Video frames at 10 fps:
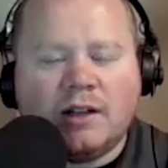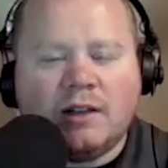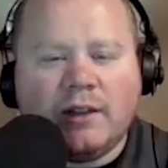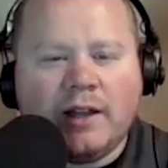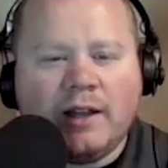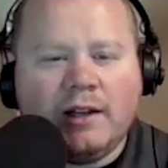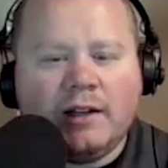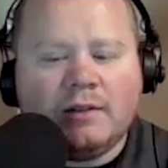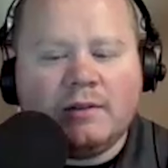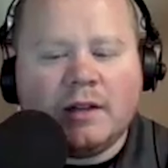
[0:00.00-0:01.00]
online
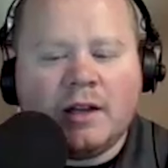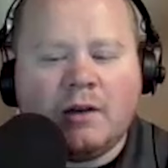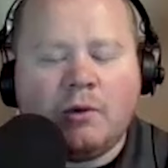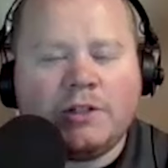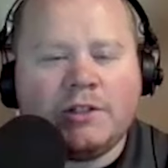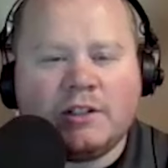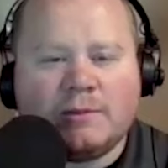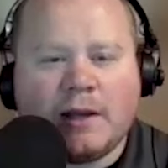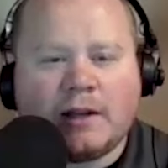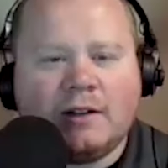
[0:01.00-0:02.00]
and uh, what you're
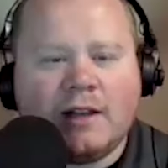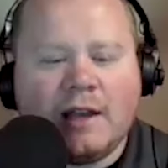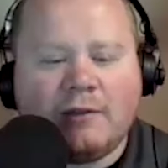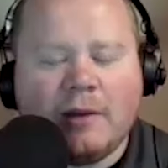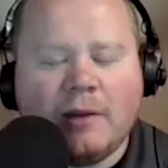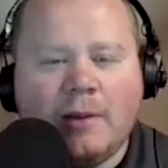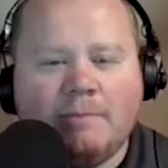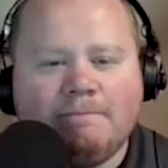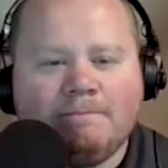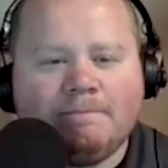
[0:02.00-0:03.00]
expecting to have come up?